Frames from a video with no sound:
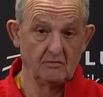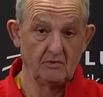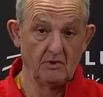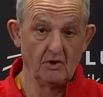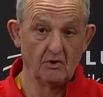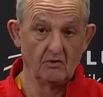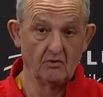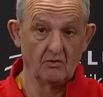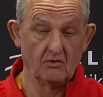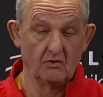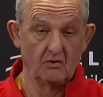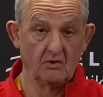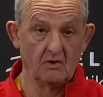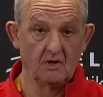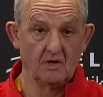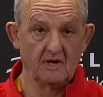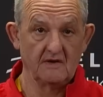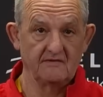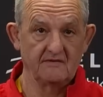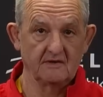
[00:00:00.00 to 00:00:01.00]
No,
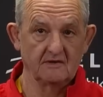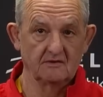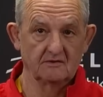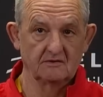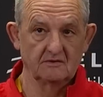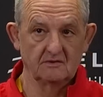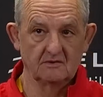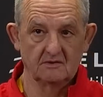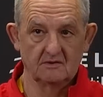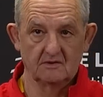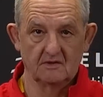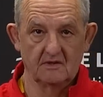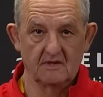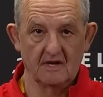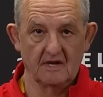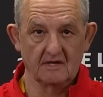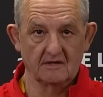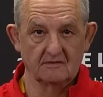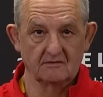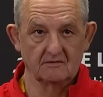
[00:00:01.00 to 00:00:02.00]
I think
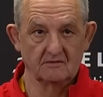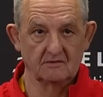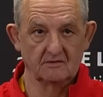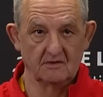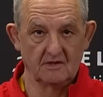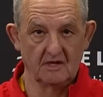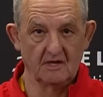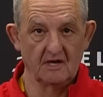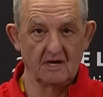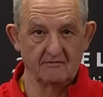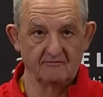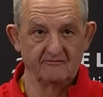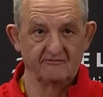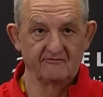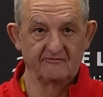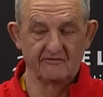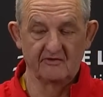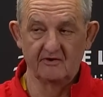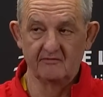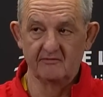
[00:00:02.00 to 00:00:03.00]
that, and I'm
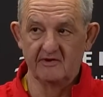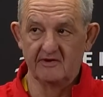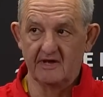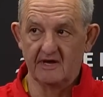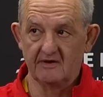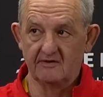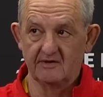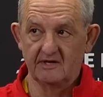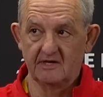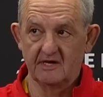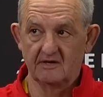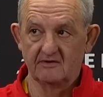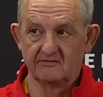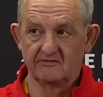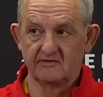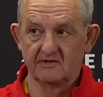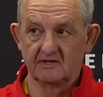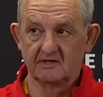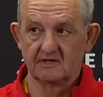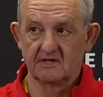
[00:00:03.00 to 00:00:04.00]
firm in that, right? I don't
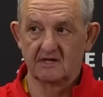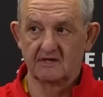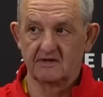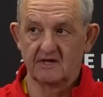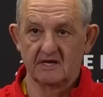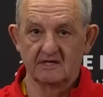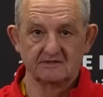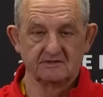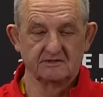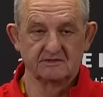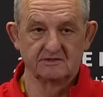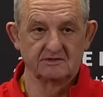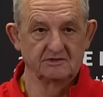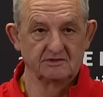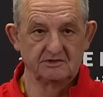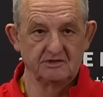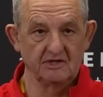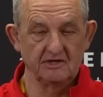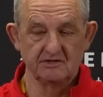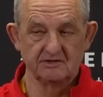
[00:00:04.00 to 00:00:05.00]
think that that's
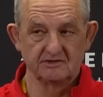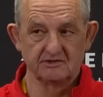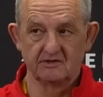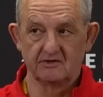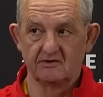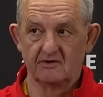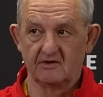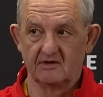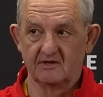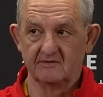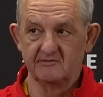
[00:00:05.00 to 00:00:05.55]
changed at all.